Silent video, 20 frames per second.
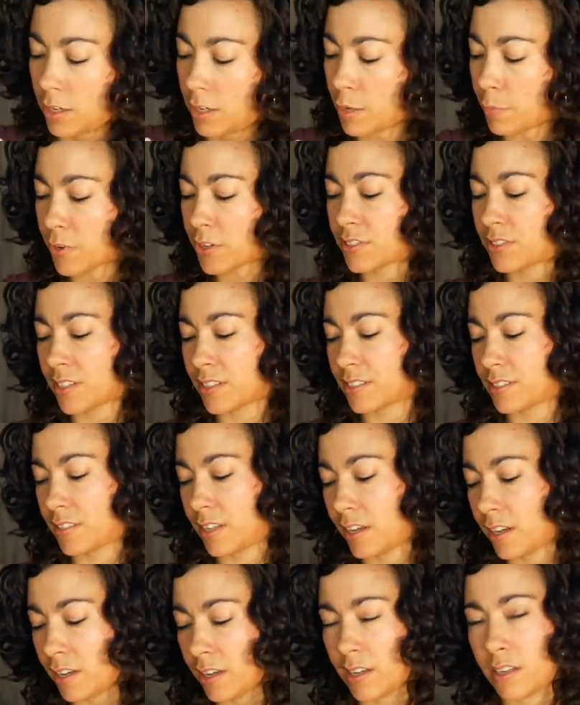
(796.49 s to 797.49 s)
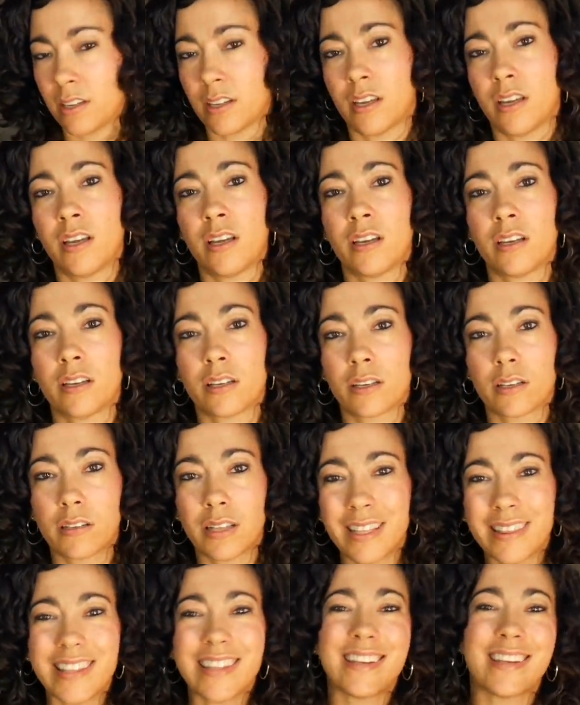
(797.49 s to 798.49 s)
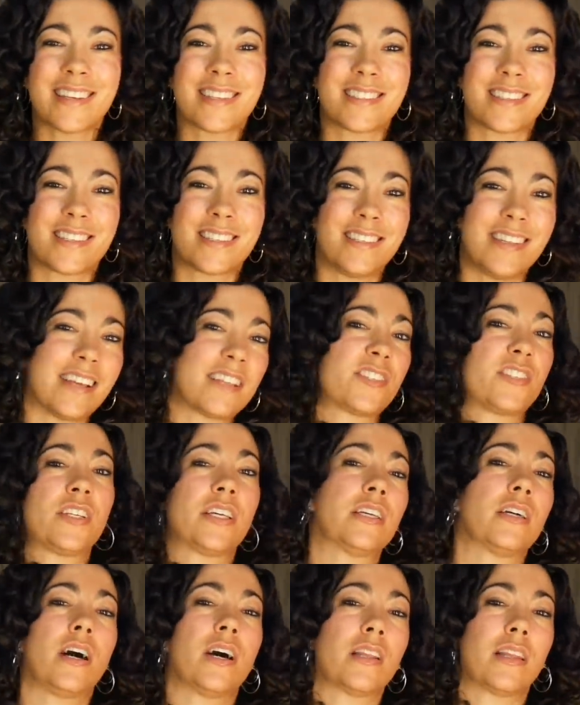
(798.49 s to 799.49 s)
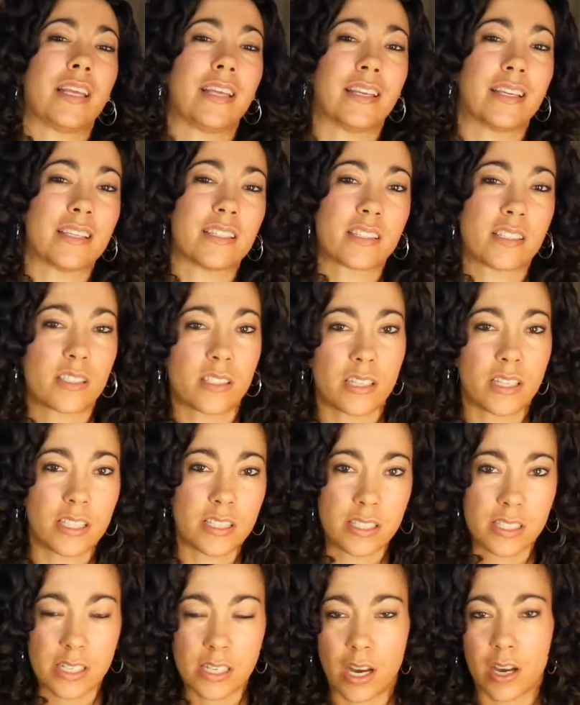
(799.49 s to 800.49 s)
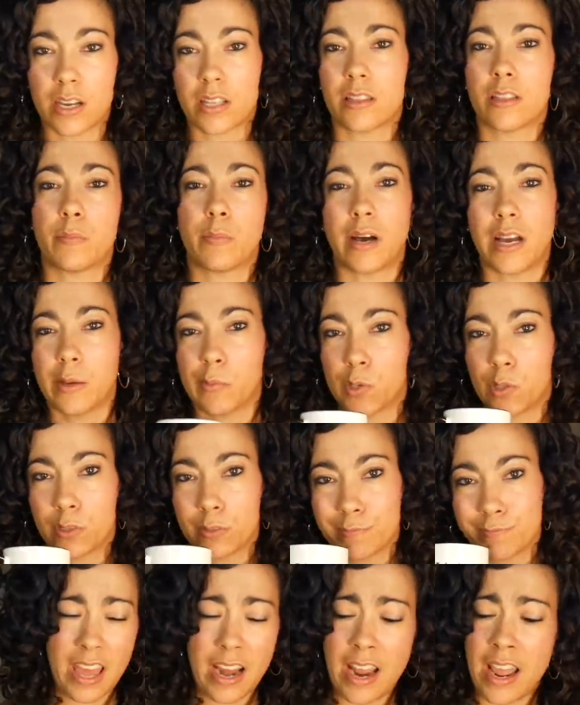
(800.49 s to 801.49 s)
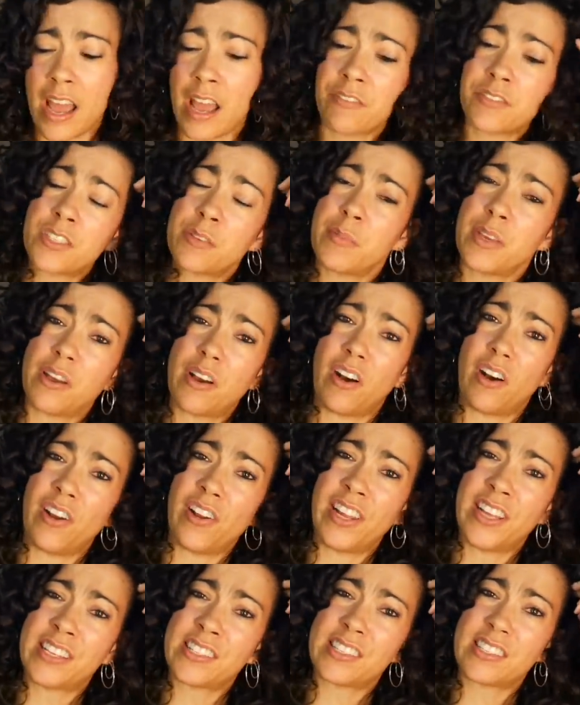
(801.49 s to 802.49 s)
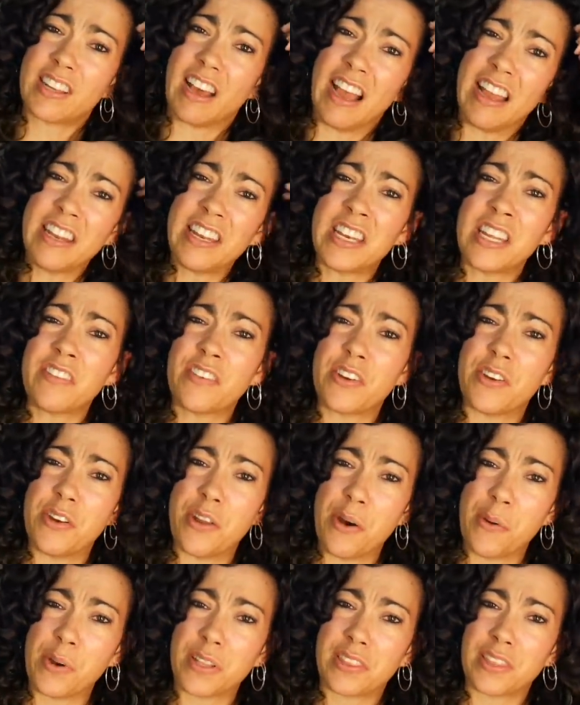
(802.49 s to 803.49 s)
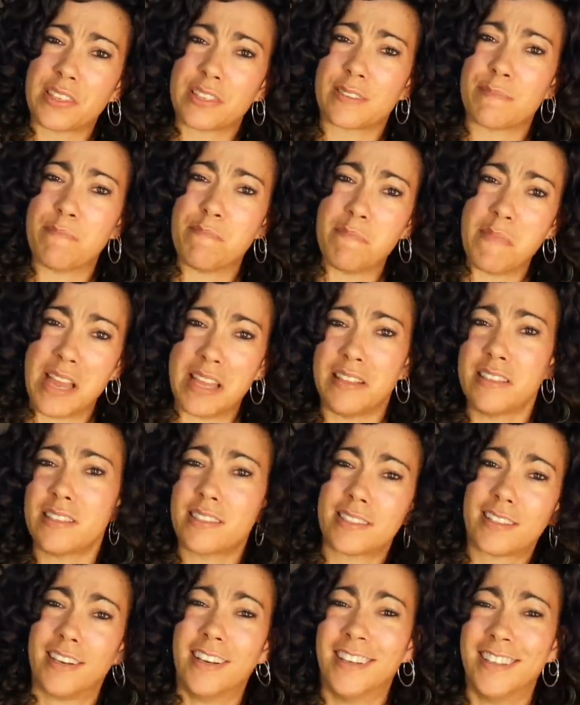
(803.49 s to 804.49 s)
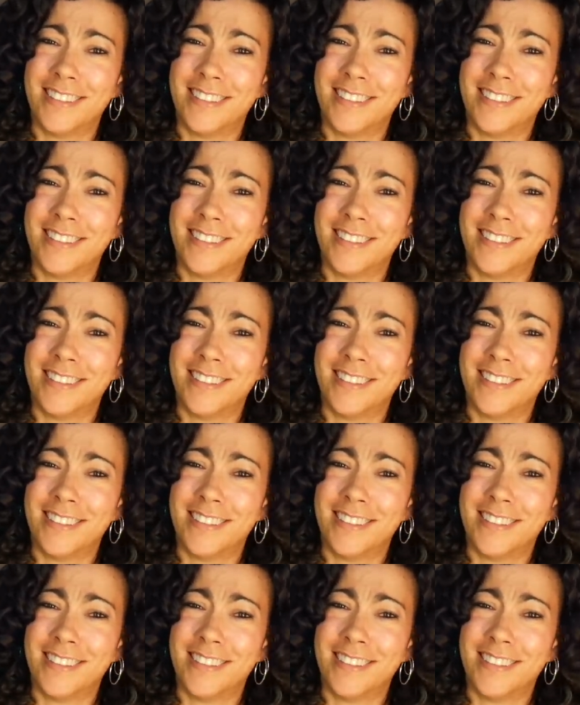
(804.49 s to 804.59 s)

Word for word: Number 16, cleanliness is next to godliness is not in the Bible. And I have to be honest, I didn't even know what this meant.